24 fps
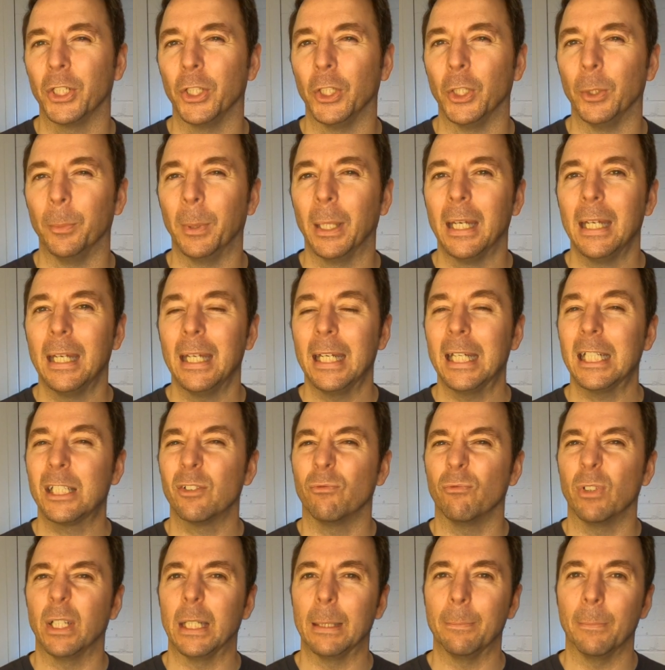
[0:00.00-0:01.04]
cube
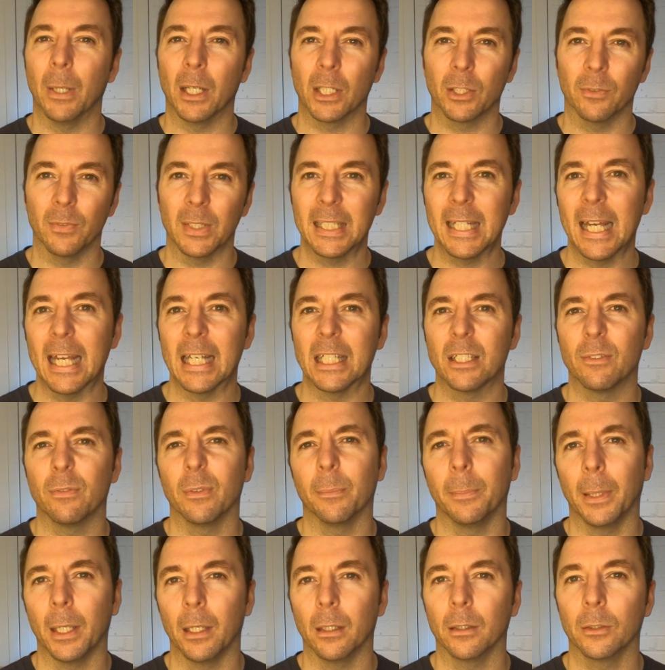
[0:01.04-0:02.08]
isn't really much of a test for
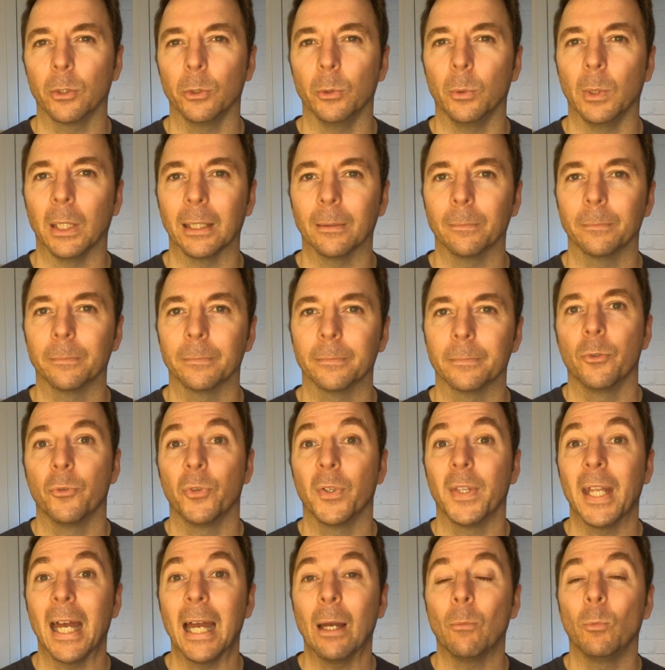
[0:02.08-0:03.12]
part cooling.
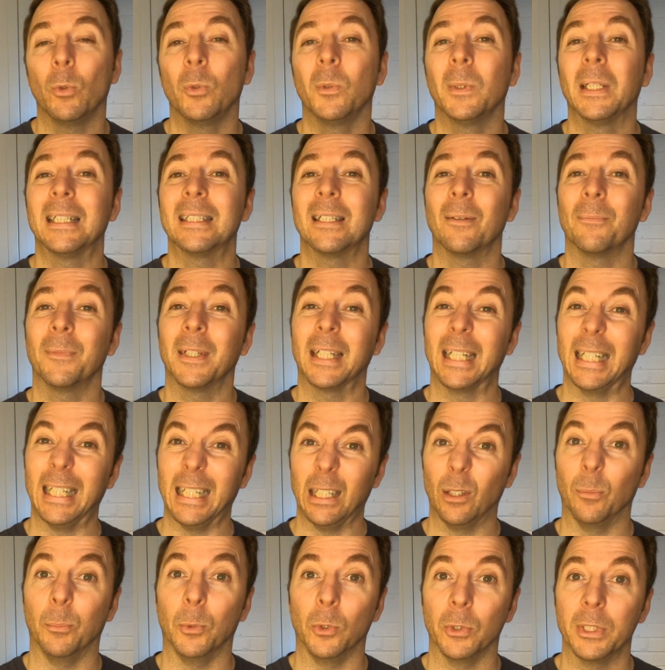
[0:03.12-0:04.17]
For that, we'll need something a
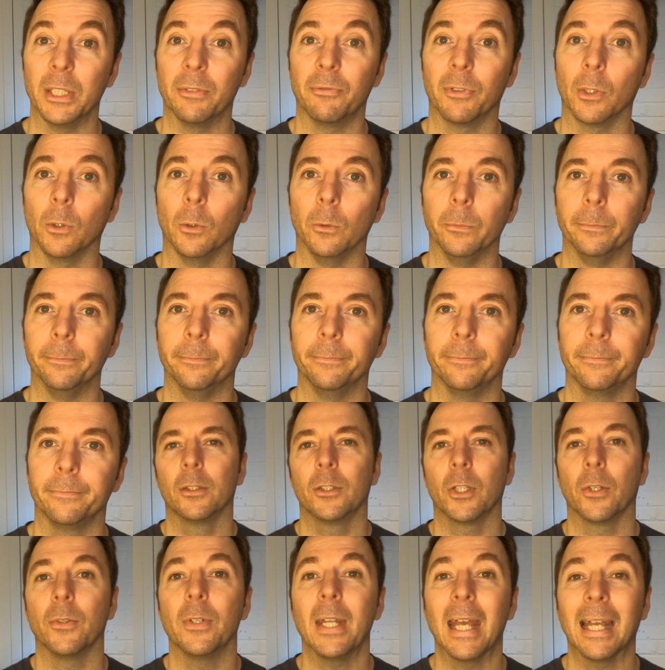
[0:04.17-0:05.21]
little more difficult.
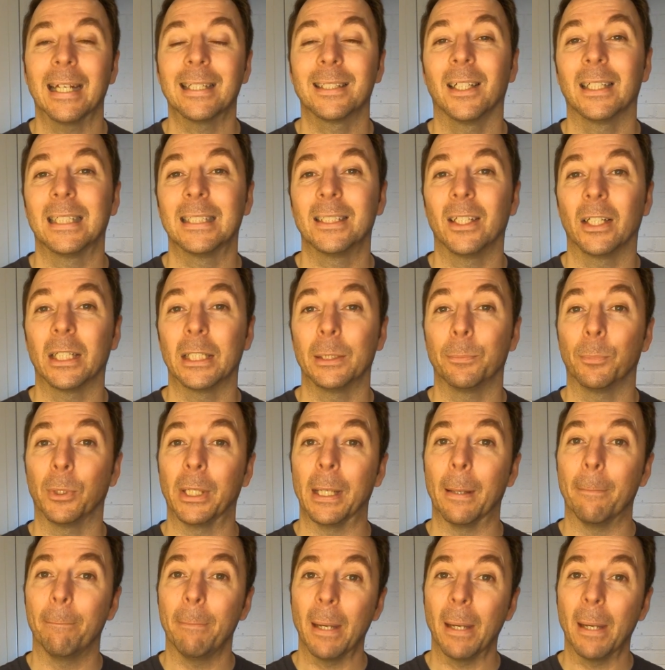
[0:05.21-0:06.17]
So next I decided to print a